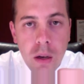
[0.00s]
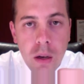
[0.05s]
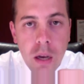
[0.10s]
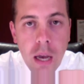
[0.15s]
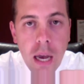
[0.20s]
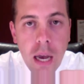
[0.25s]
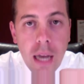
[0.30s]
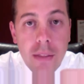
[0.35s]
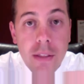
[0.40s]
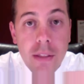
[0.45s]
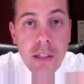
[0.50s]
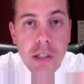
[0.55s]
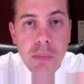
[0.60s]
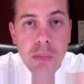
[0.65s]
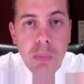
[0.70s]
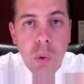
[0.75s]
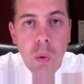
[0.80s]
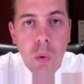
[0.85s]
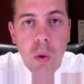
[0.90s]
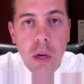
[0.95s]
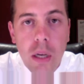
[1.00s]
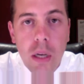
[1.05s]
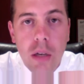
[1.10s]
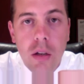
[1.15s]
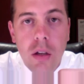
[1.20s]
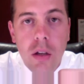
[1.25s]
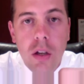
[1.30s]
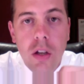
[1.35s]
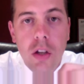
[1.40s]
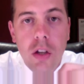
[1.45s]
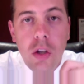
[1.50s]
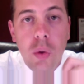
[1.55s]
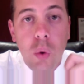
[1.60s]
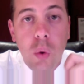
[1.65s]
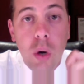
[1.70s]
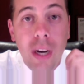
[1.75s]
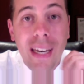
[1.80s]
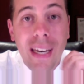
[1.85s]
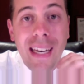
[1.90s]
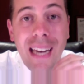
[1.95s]
At this point, you are
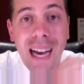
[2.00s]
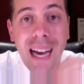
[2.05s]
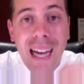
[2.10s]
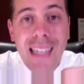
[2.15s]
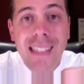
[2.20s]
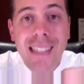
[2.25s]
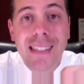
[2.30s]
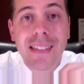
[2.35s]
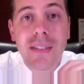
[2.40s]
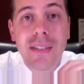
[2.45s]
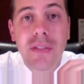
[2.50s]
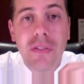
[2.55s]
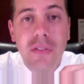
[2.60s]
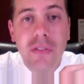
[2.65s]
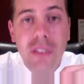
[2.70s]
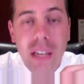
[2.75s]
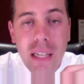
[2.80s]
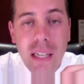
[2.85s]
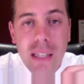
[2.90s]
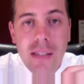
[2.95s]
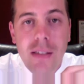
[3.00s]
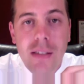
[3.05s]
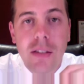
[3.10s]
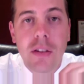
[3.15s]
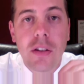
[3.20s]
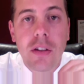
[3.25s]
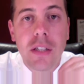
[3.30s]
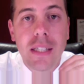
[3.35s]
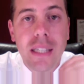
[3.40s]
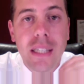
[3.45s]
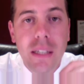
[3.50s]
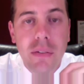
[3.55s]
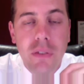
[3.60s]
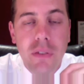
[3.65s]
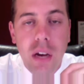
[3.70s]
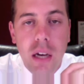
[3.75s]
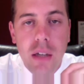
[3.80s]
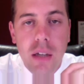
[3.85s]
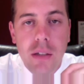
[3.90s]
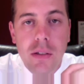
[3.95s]
not to fix the
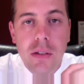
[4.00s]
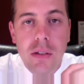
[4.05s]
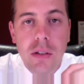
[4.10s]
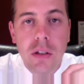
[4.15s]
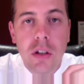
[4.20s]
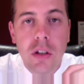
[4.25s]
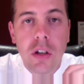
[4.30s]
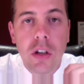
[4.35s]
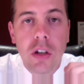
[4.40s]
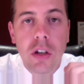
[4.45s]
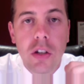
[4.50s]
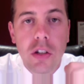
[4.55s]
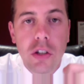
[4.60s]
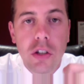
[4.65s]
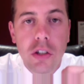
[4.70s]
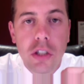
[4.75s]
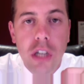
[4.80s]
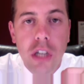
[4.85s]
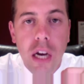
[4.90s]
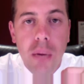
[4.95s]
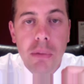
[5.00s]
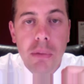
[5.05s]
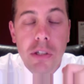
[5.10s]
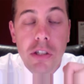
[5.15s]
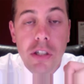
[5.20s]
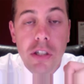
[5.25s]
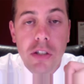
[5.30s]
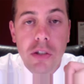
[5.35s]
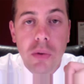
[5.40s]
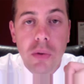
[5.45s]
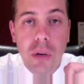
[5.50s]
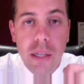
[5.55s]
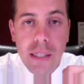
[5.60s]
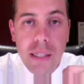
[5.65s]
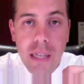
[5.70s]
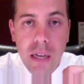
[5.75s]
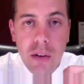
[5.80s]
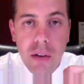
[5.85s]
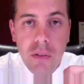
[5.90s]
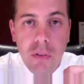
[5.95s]
defects. Your job is just to
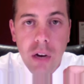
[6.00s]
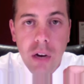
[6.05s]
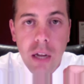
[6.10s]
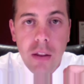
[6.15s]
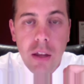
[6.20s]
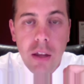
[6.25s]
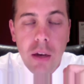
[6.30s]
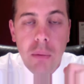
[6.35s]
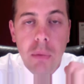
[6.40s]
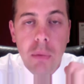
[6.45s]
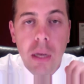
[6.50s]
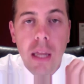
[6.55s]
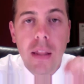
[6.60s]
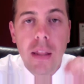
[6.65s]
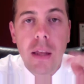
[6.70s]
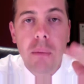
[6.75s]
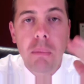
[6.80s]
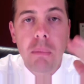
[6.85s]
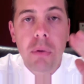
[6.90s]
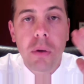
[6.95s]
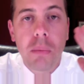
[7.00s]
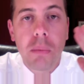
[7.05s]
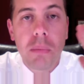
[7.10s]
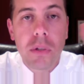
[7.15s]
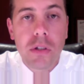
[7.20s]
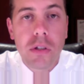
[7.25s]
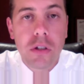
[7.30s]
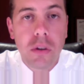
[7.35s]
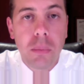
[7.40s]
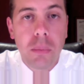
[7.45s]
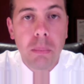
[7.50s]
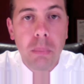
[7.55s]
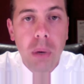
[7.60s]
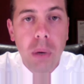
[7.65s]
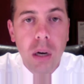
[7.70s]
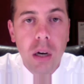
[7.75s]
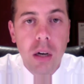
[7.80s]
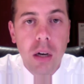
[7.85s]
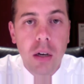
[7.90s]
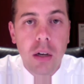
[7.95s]
identify them and then put Mr.
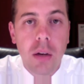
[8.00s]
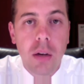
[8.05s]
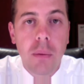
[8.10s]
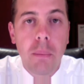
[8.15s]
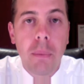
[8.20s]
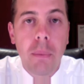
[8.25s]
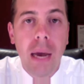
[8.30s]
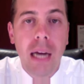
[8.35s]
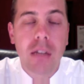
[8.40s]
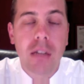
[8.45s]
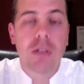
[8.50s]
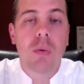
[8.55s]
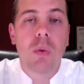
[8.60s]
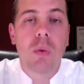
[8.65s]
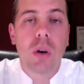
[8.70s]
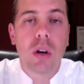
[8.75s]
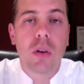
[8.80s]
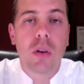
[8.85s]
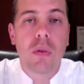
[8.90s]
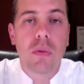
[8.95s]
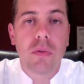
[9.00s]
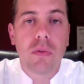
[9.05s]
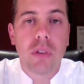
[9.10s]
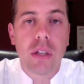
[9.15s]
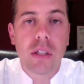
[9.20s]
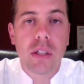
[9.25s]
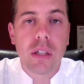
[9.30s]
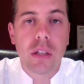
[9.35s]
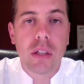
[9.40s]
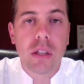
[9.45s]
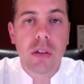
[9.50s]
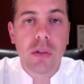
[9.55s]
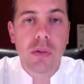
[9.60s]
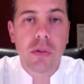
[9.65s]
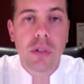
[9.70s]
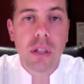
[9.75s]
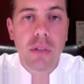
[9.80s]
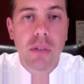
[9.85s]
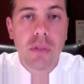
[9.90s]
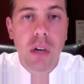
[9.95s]
Bug back to work on fixing those
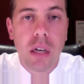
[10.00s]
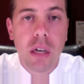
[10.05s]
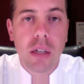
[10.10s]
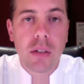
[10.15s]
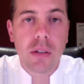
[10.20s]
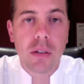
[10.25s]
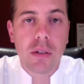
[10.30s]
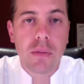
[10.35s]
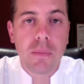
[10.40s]
defects.